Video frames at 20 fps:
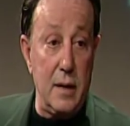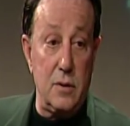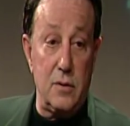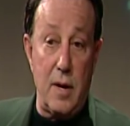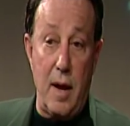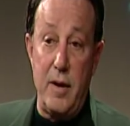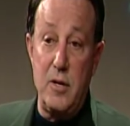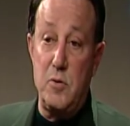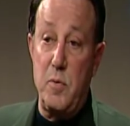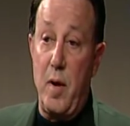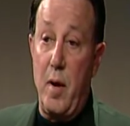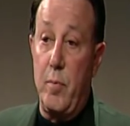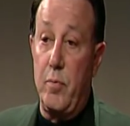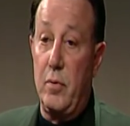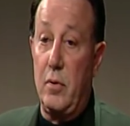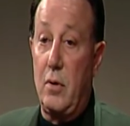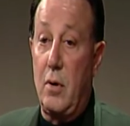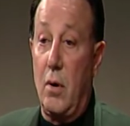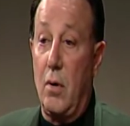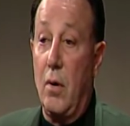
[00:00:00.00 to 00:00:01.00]
of times
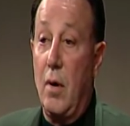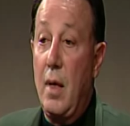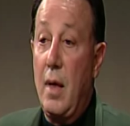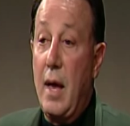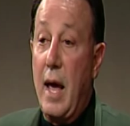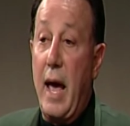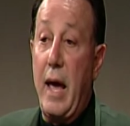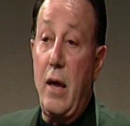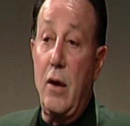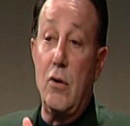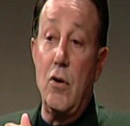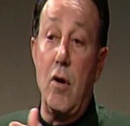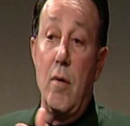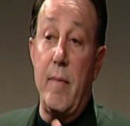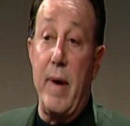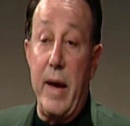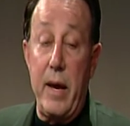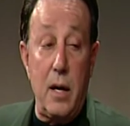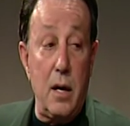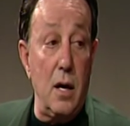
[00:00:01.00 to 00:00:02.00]
people go, "Hey, you know
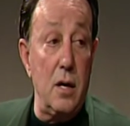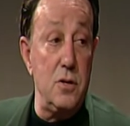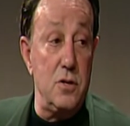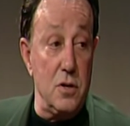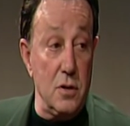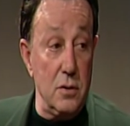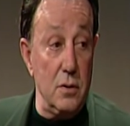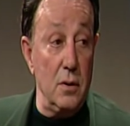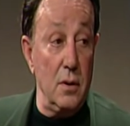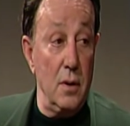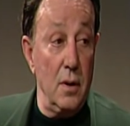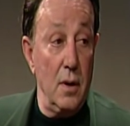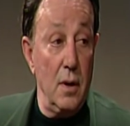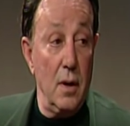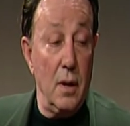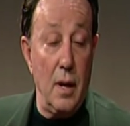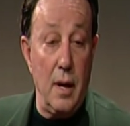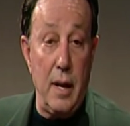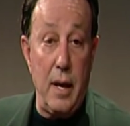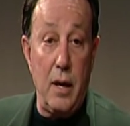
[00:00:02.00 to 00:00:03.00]
my cousin."
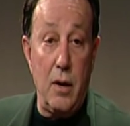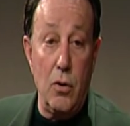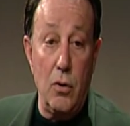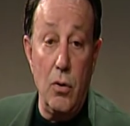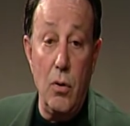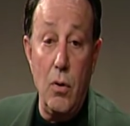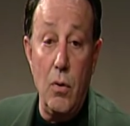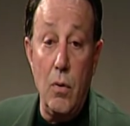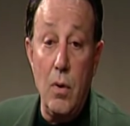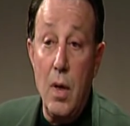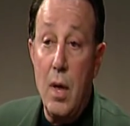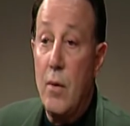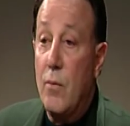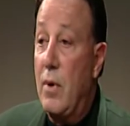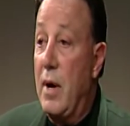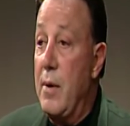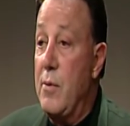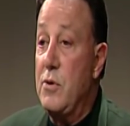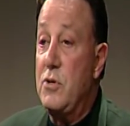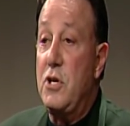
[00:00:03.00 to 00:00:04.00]
And I go, who?
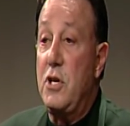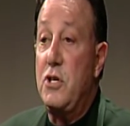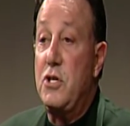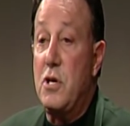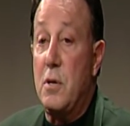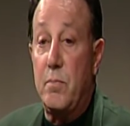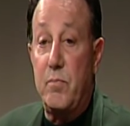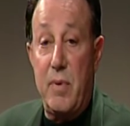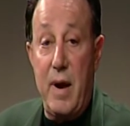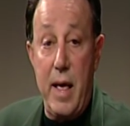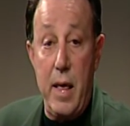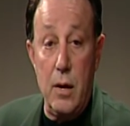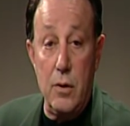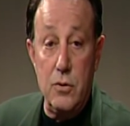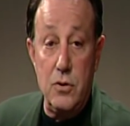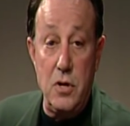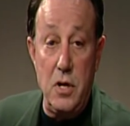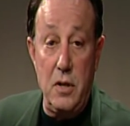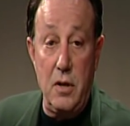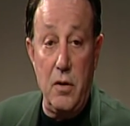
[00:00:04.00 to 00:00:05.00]
Well, he was in
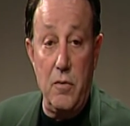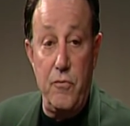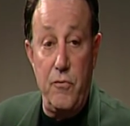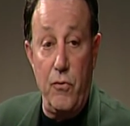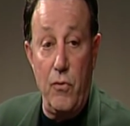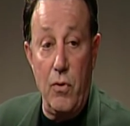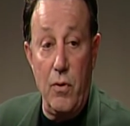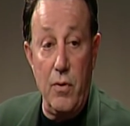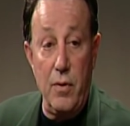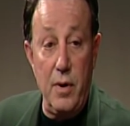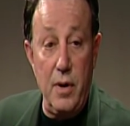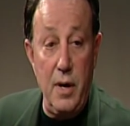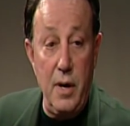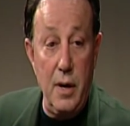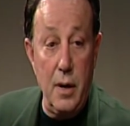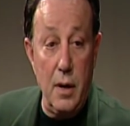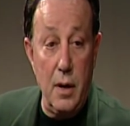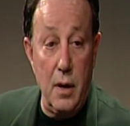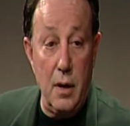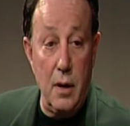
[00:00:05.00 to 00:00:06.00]
Sopranos. He did
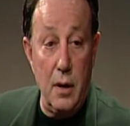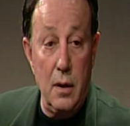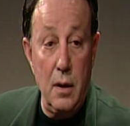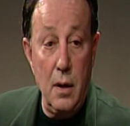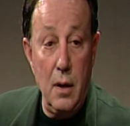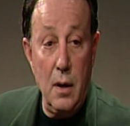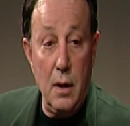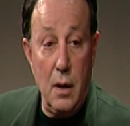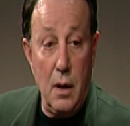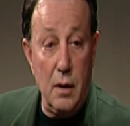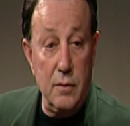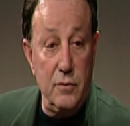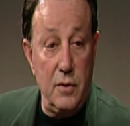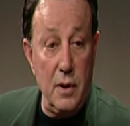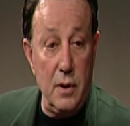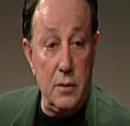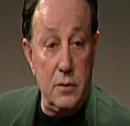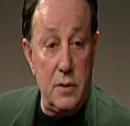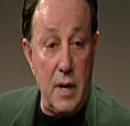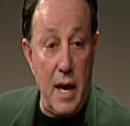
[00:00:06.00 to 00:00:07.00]
40 uh, of
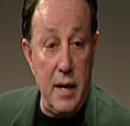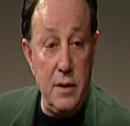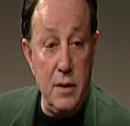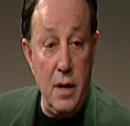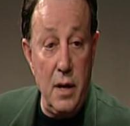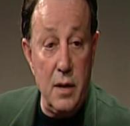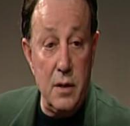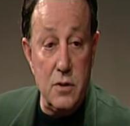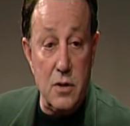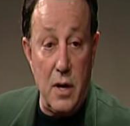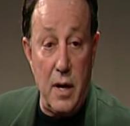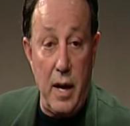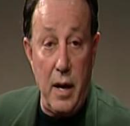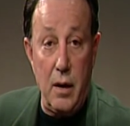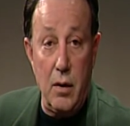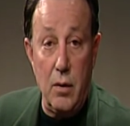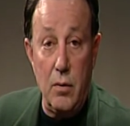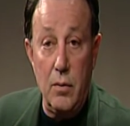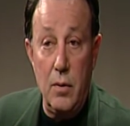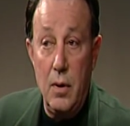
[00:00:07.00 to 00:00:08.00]
the 10 years. And I
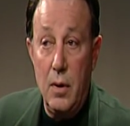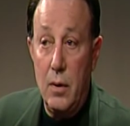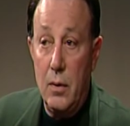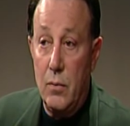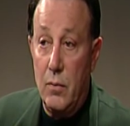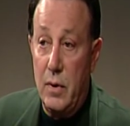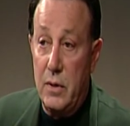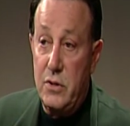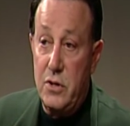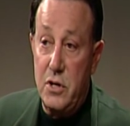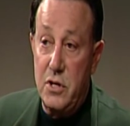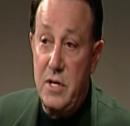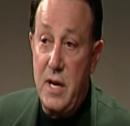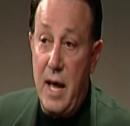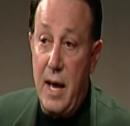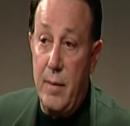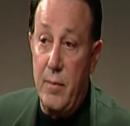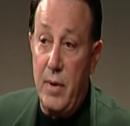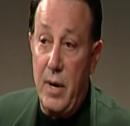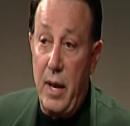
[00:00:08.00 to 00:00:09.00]
go, what's his
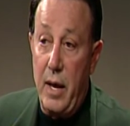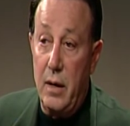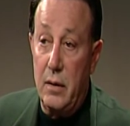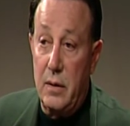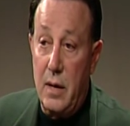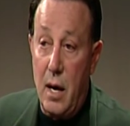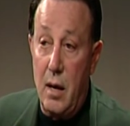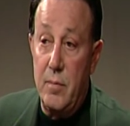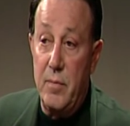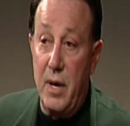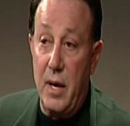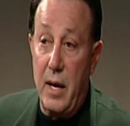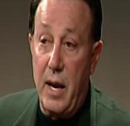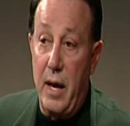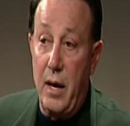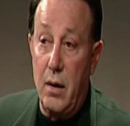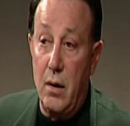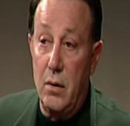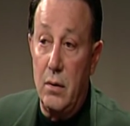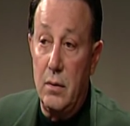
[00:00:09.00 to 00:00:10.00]
name? And they tell me, and
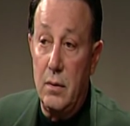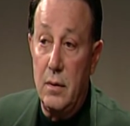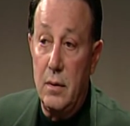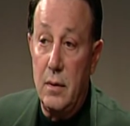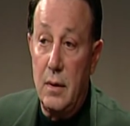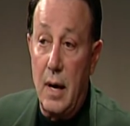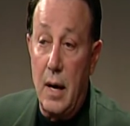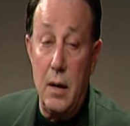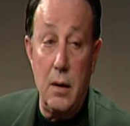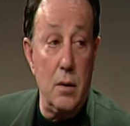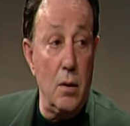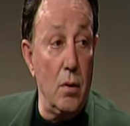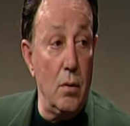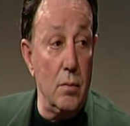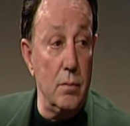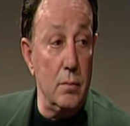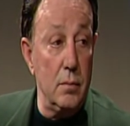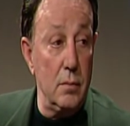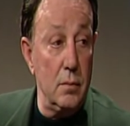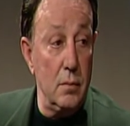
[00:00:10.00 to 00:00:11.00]
I go, I don't
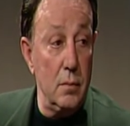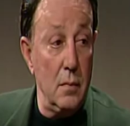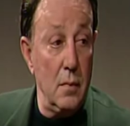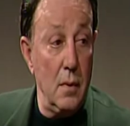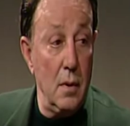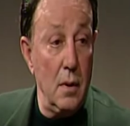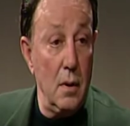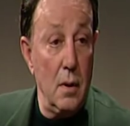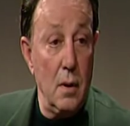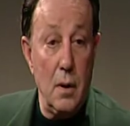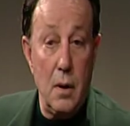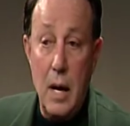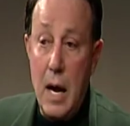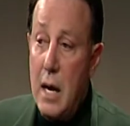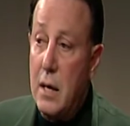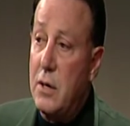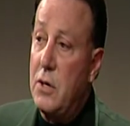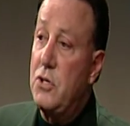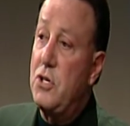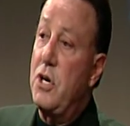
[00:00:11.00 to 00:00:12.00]
know.
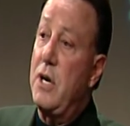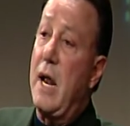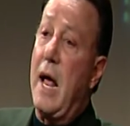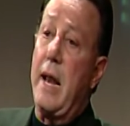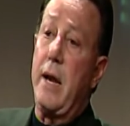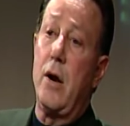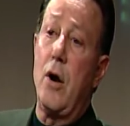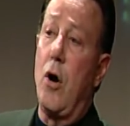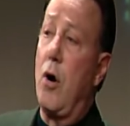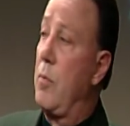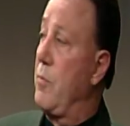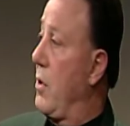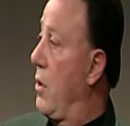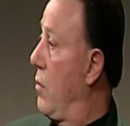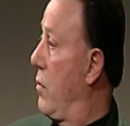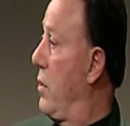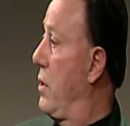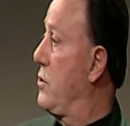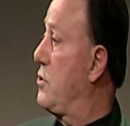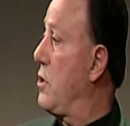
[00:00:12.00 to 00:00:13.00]
How could you not know him? You
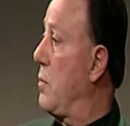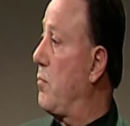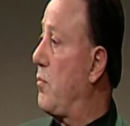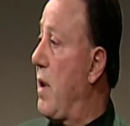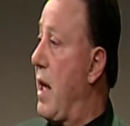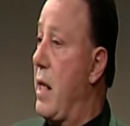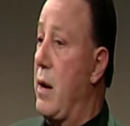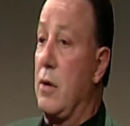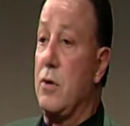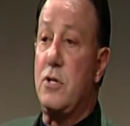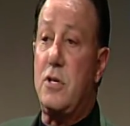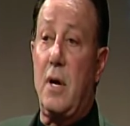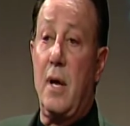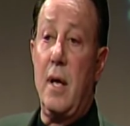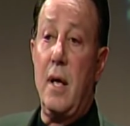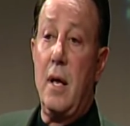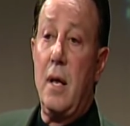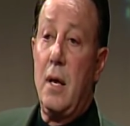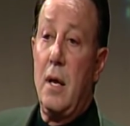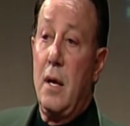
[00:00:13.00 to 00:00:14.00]
were in Sopranos. You,
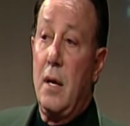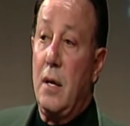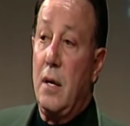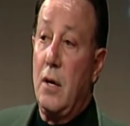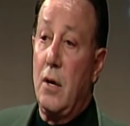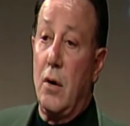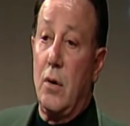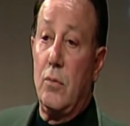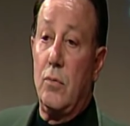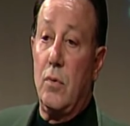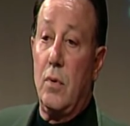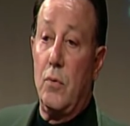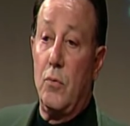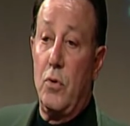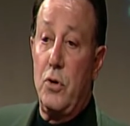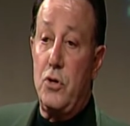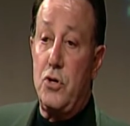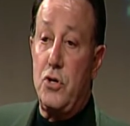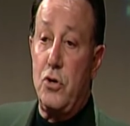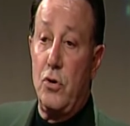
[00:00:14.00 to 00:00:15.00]
you know,
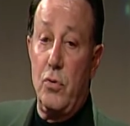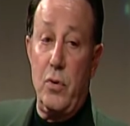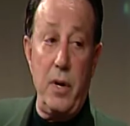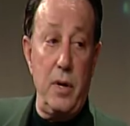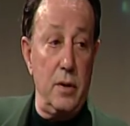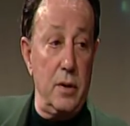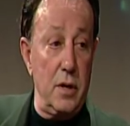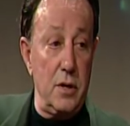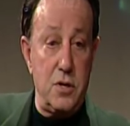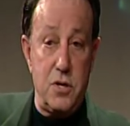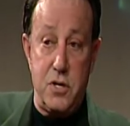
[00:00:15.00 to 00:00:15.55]
we're shooting this